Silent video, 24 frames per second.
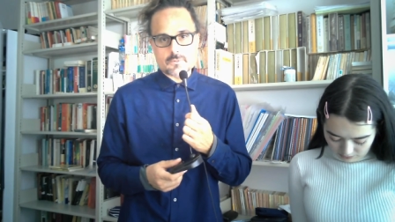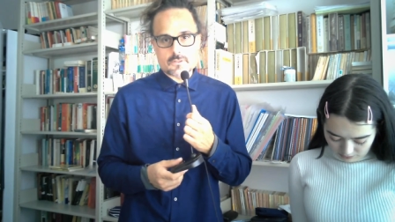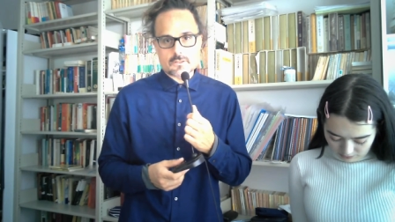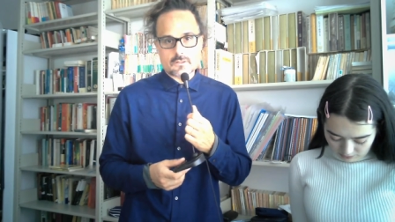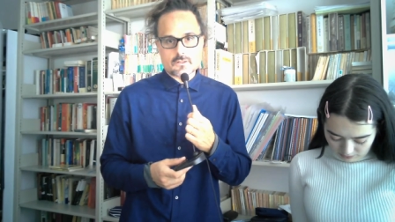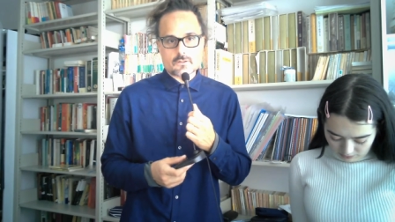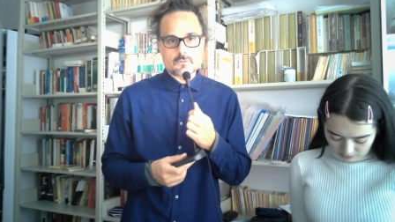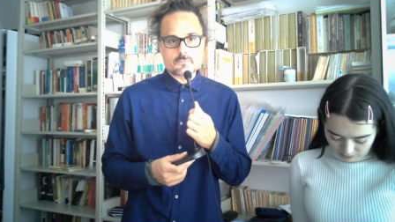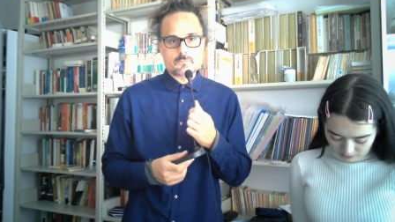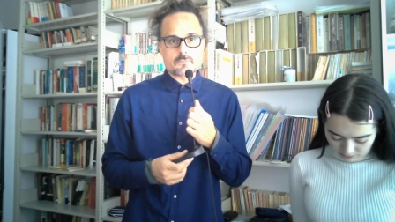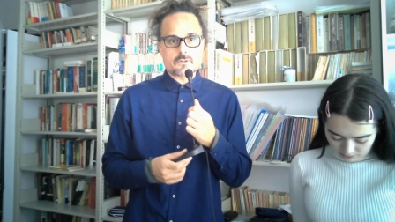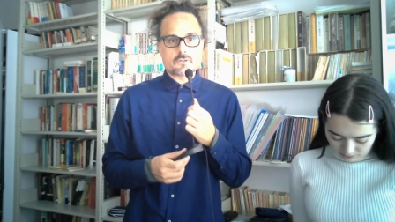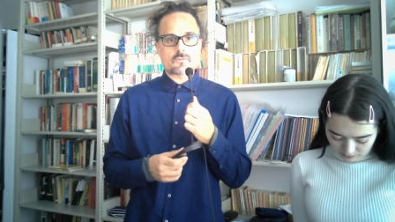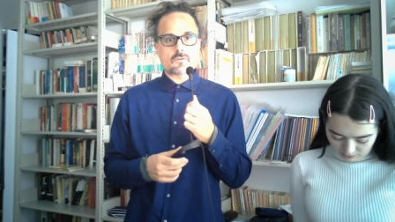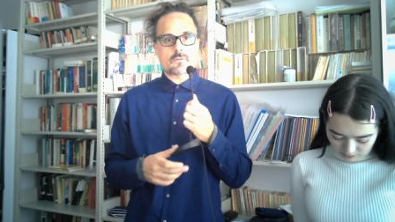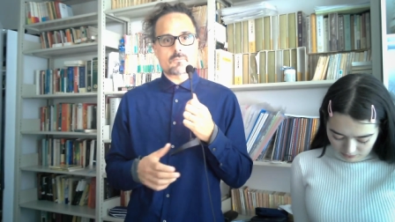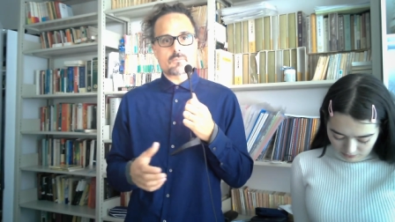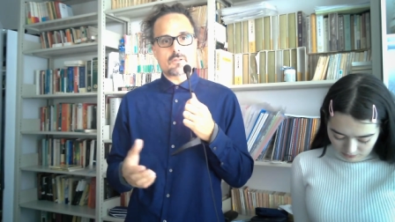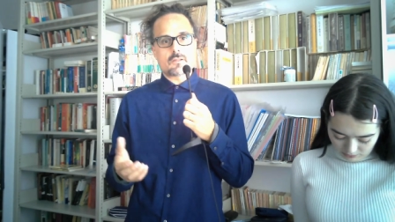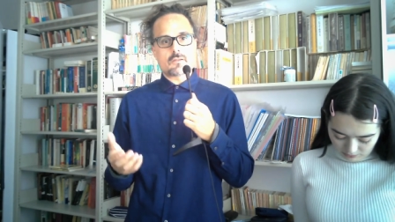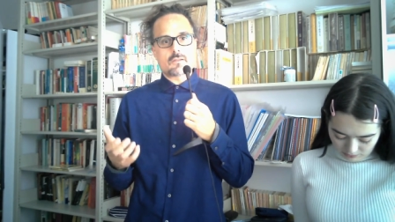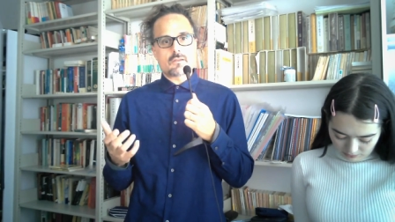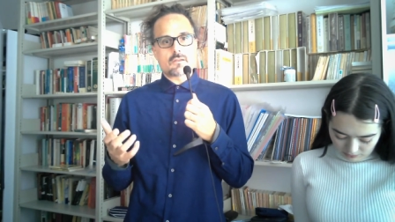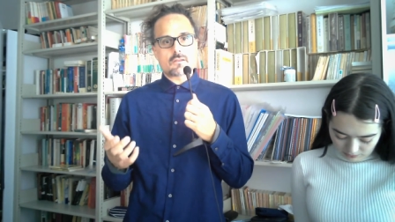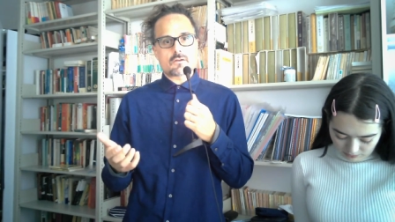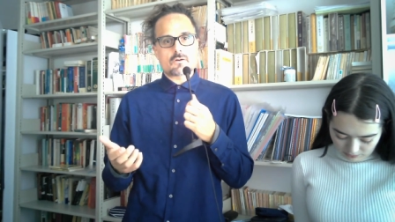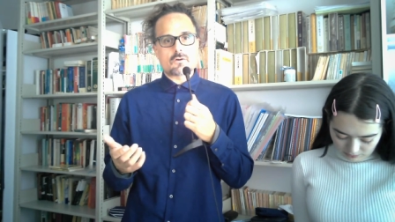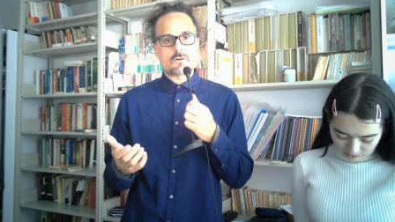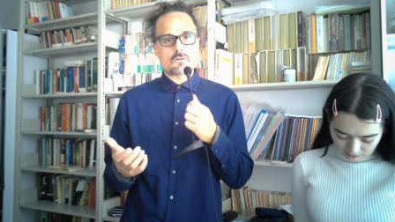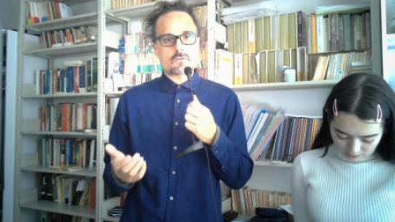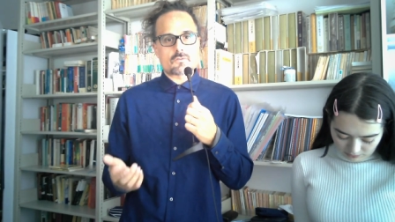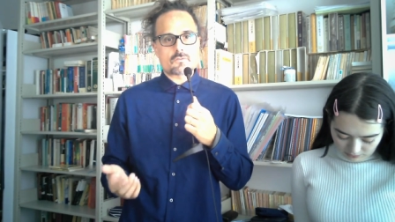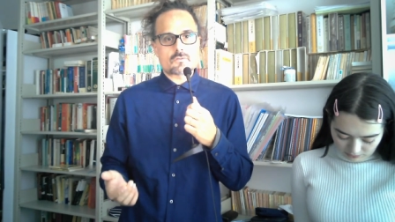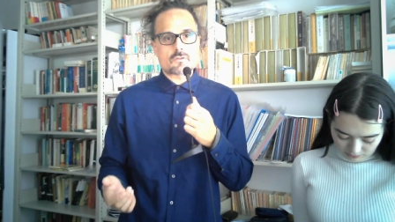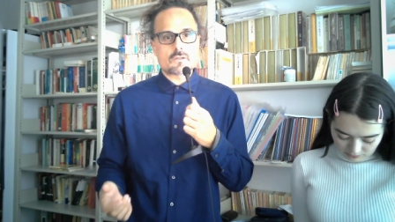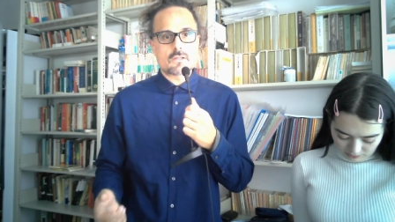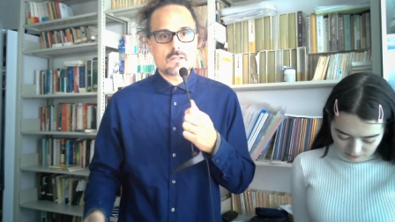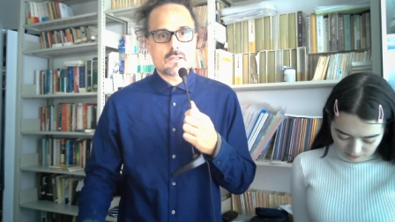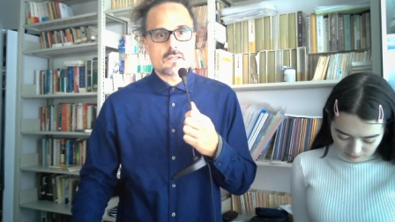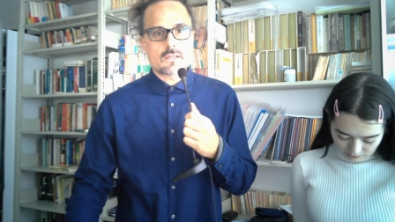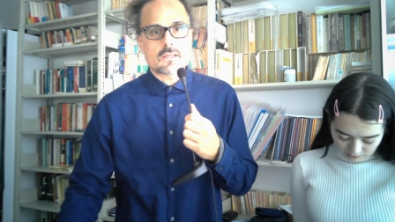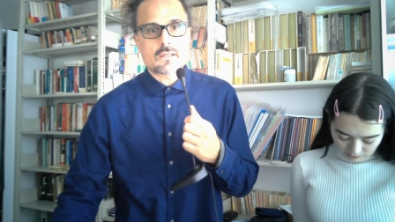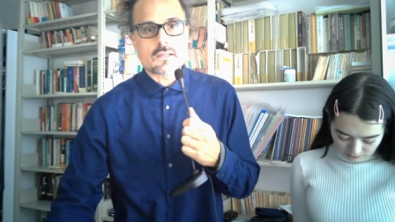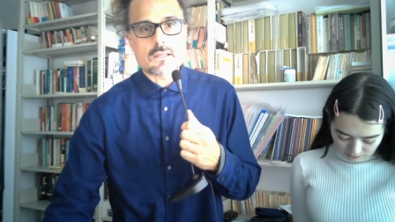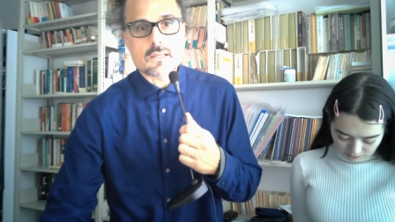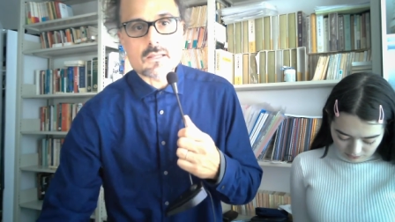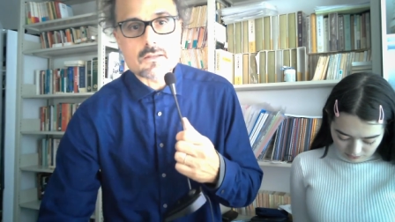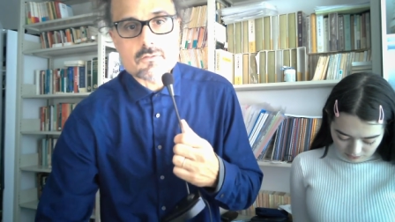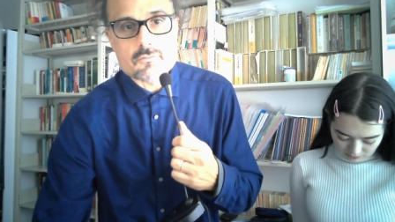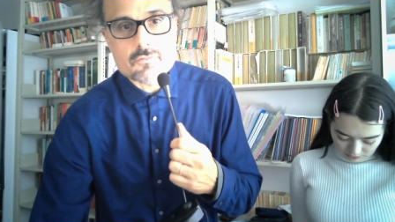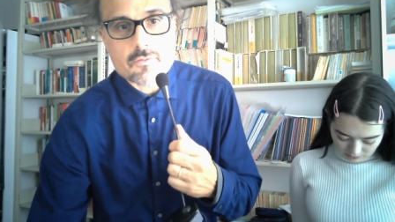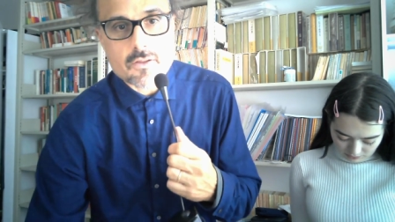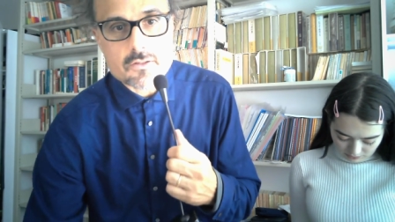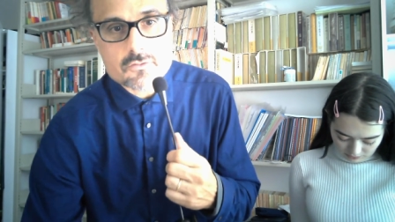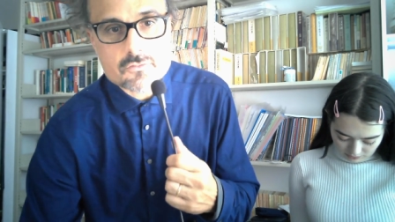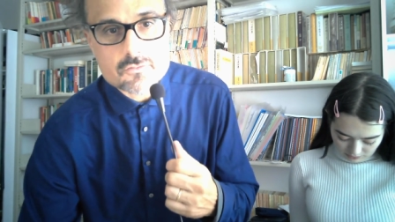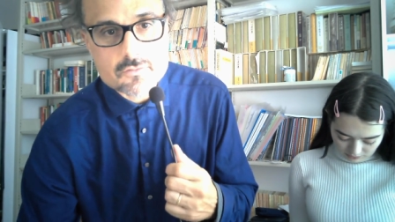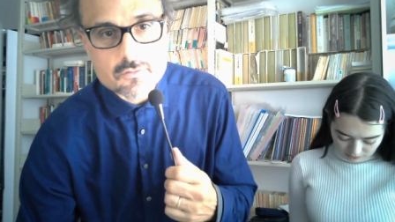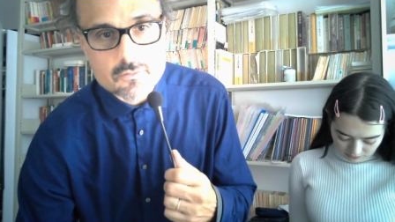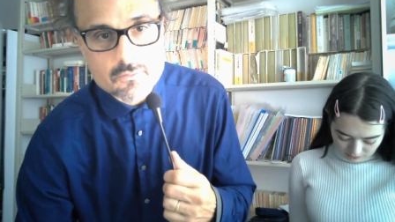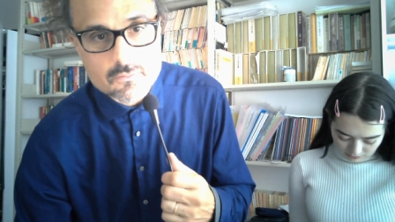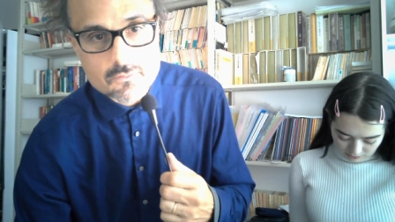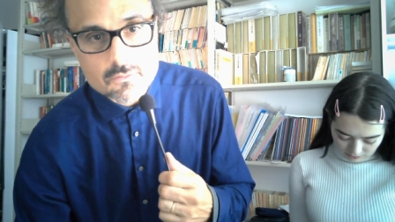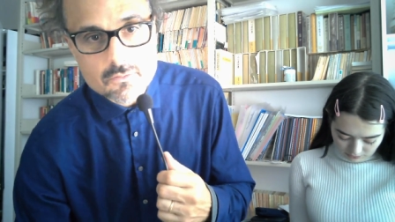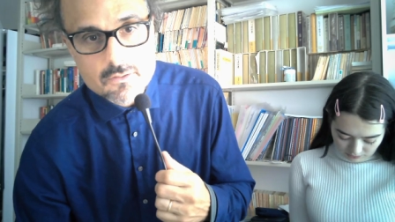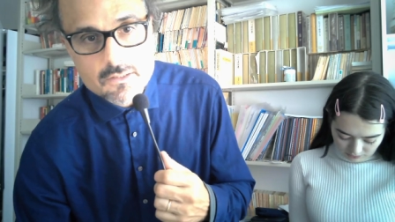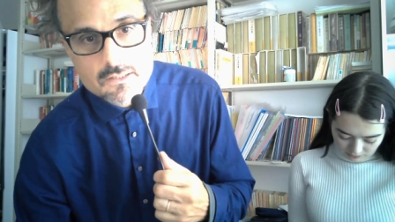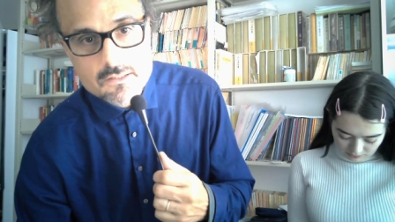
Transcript: alone, but it's something that he calls invention or